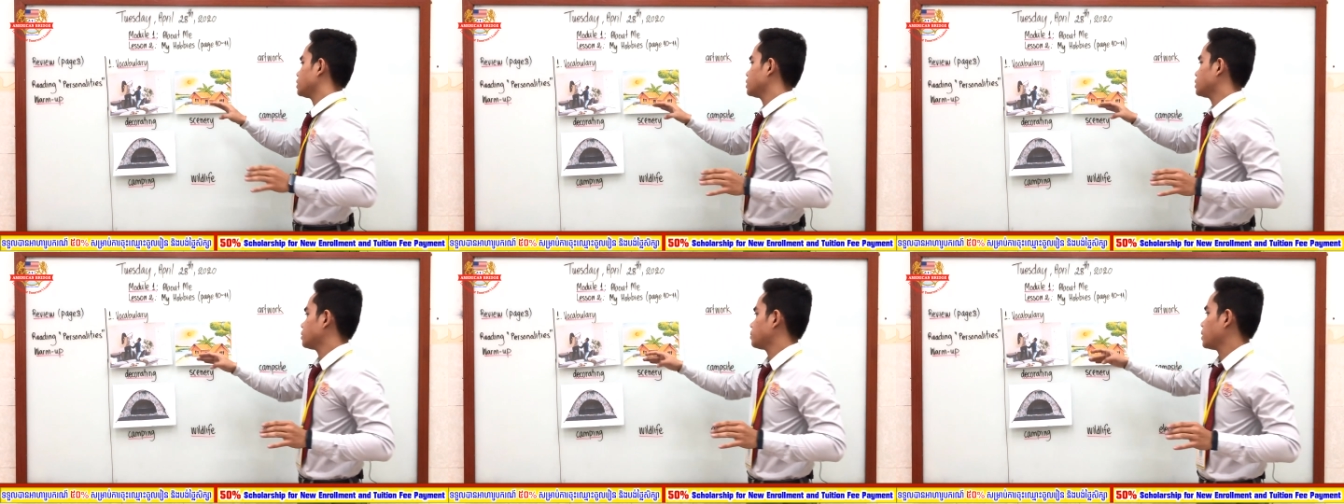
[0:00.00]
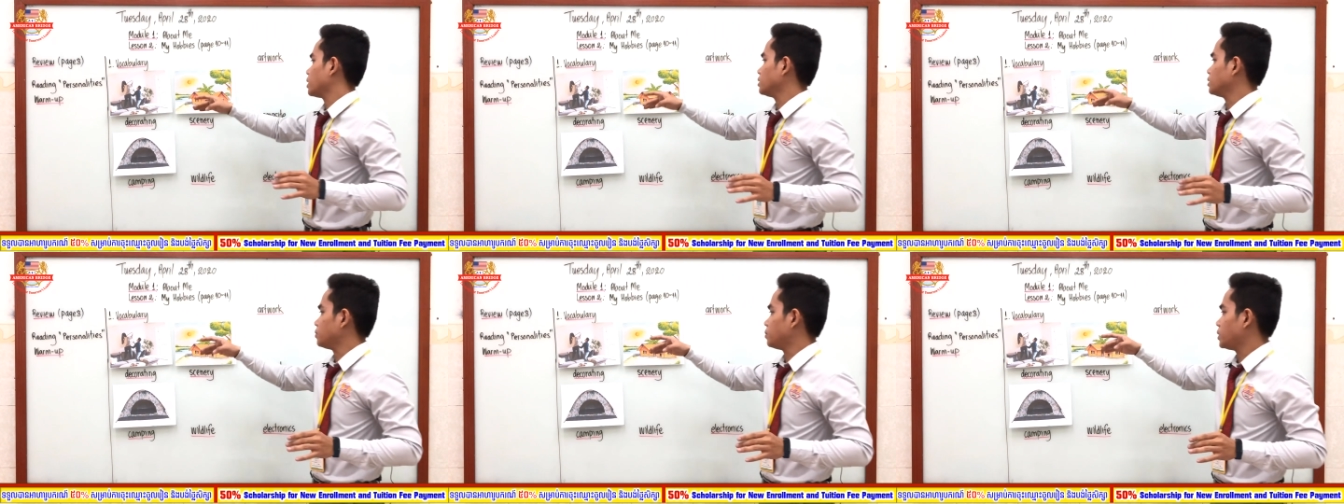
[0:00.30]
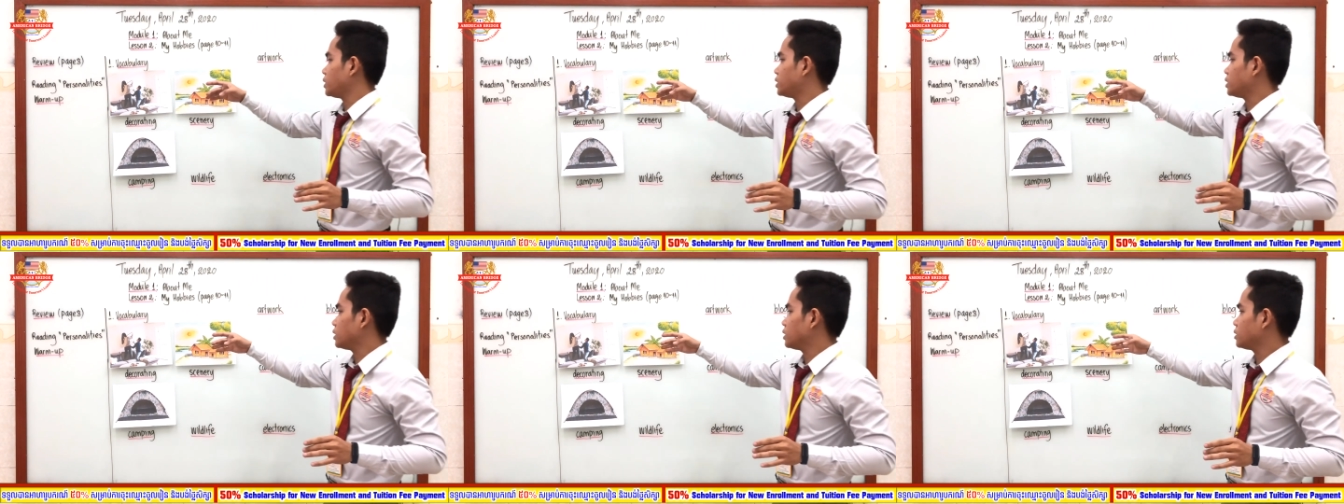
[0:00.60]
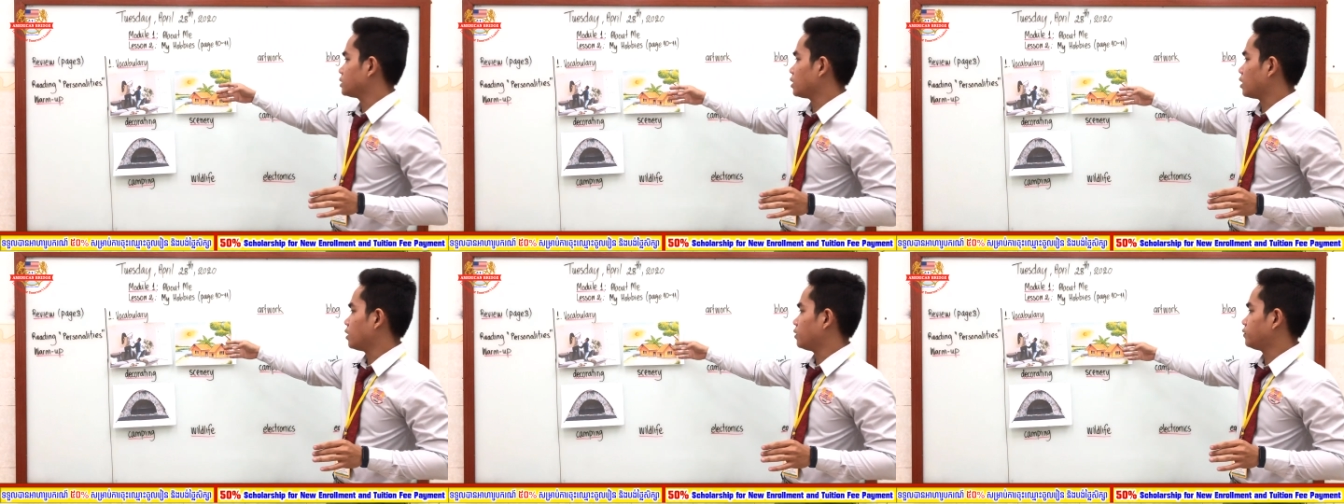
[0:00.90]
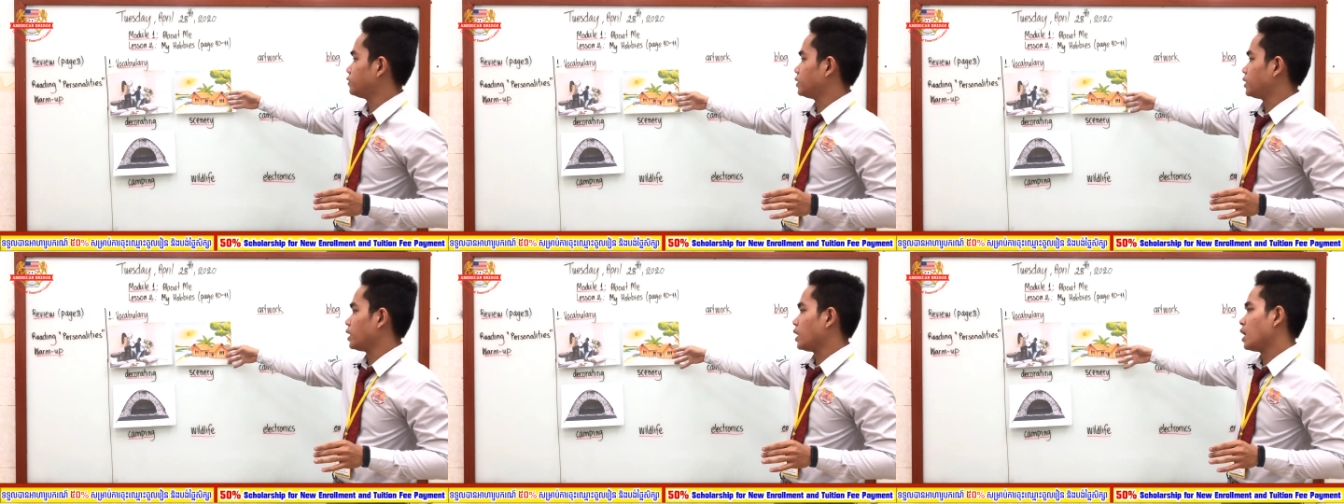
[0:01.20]
about the pictures
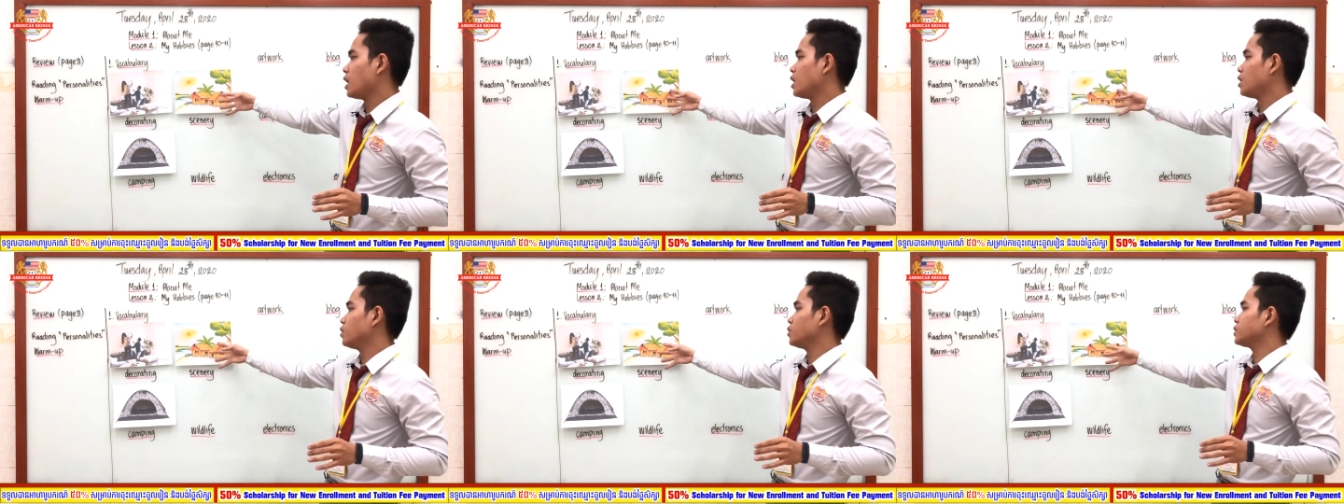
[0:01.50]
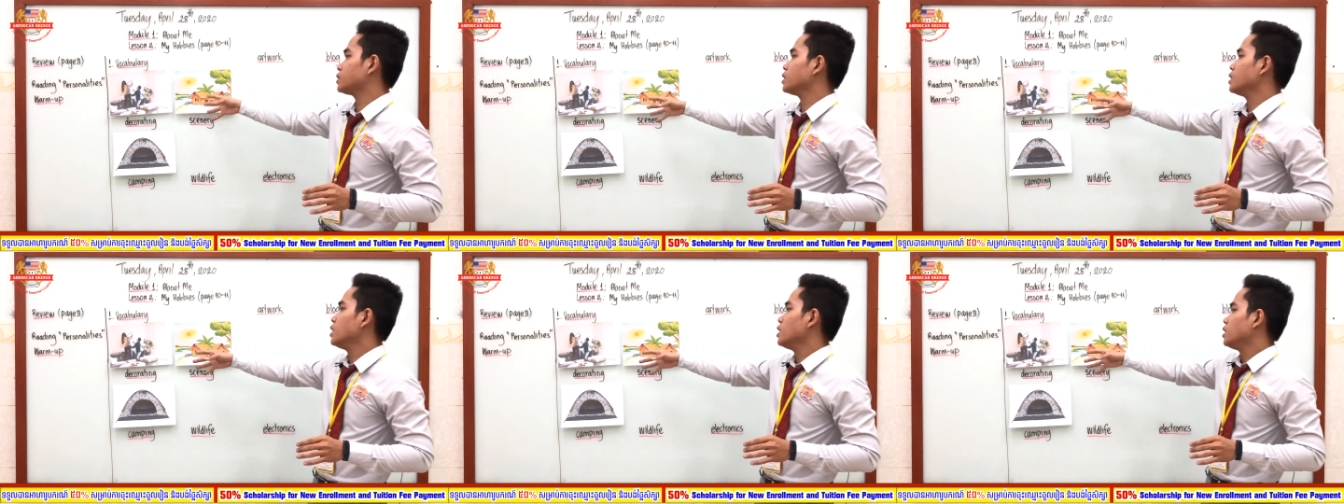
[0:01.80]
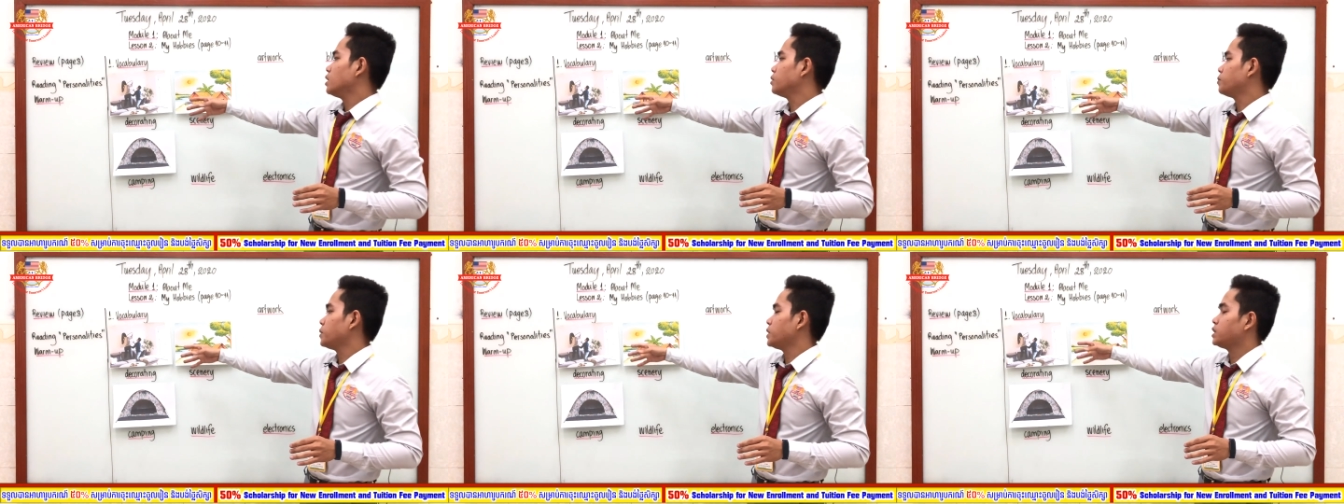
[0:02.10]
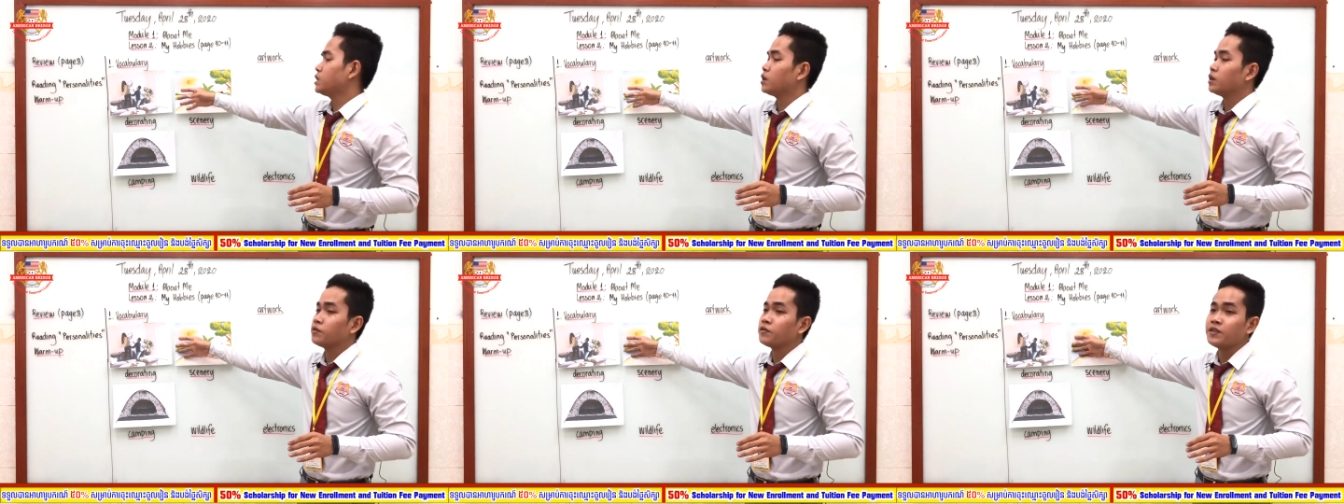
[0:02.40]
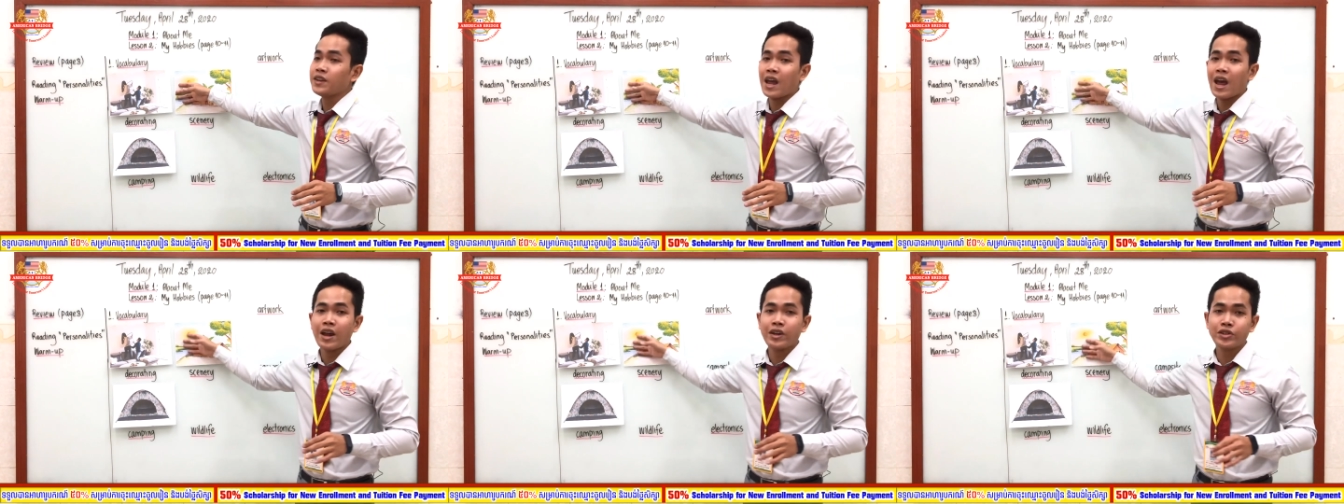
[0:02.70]
of the house, the picture of
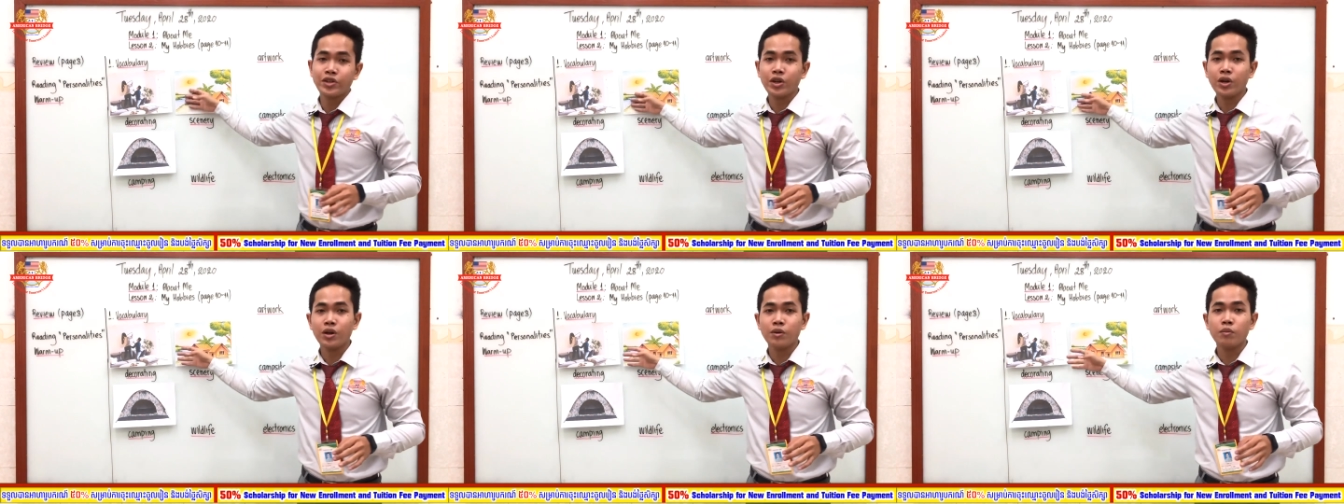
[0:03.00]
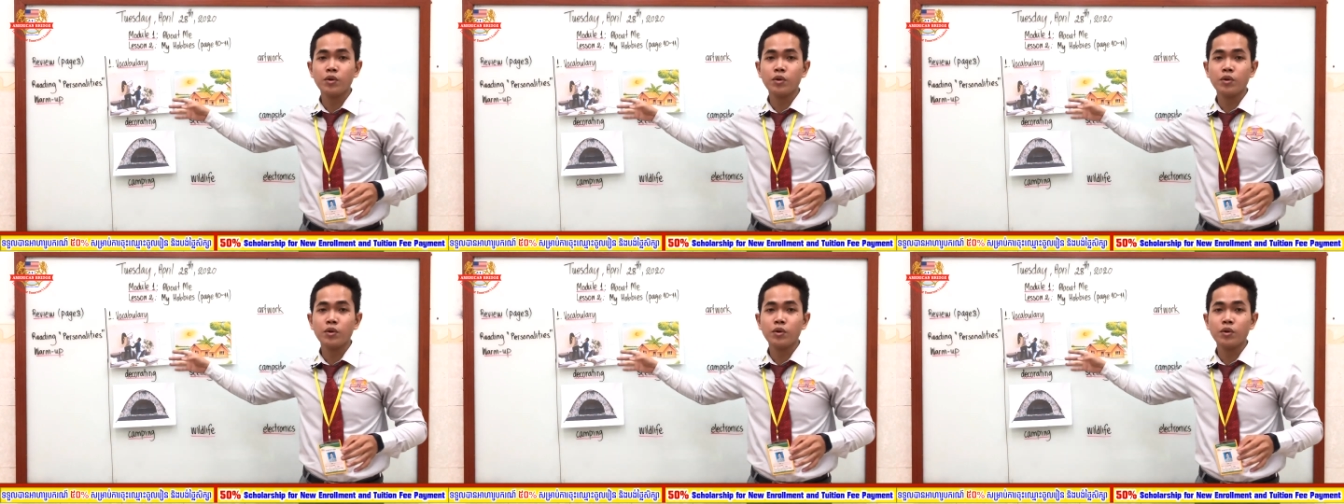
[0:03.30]
nature.